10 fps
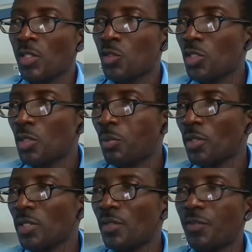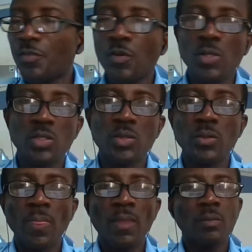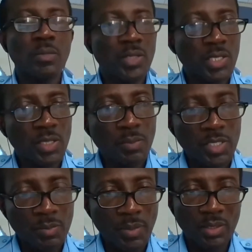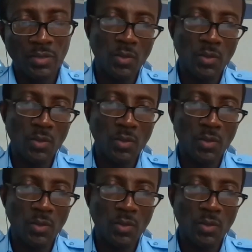So it's important for folks to put this in perspective.